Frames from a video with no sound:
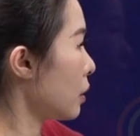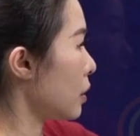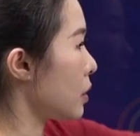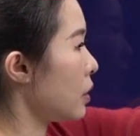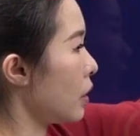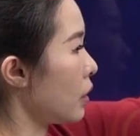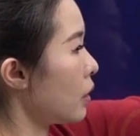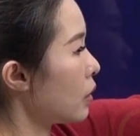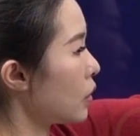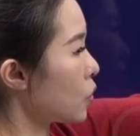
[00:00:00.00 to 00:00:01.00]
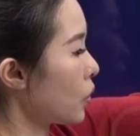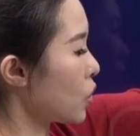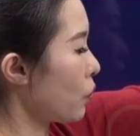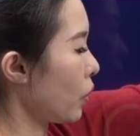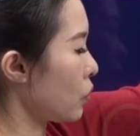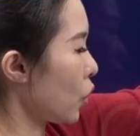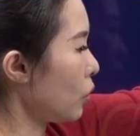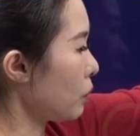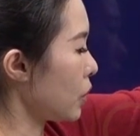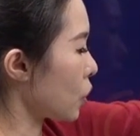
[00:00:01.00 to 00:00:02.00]
They see that this one is Y on
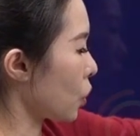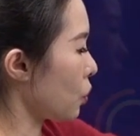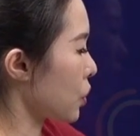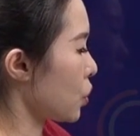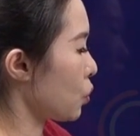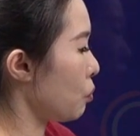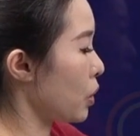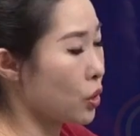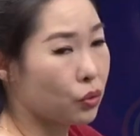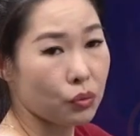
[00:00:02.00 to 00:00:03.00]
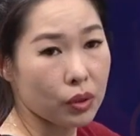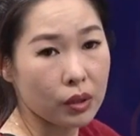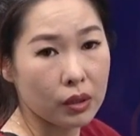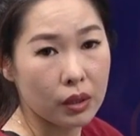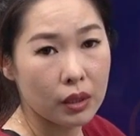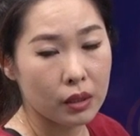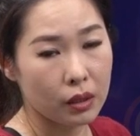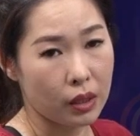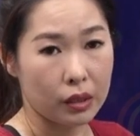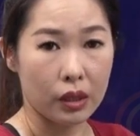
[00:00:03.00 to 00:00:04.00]
top, is closest to match it to here.
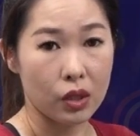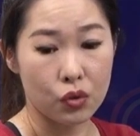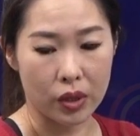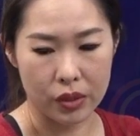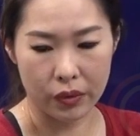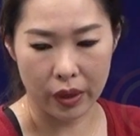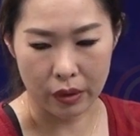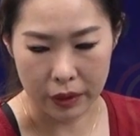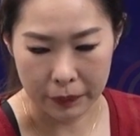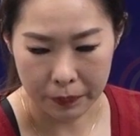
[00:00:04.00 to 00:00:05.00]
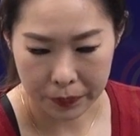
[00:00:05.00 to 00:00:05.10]
Another transfer error.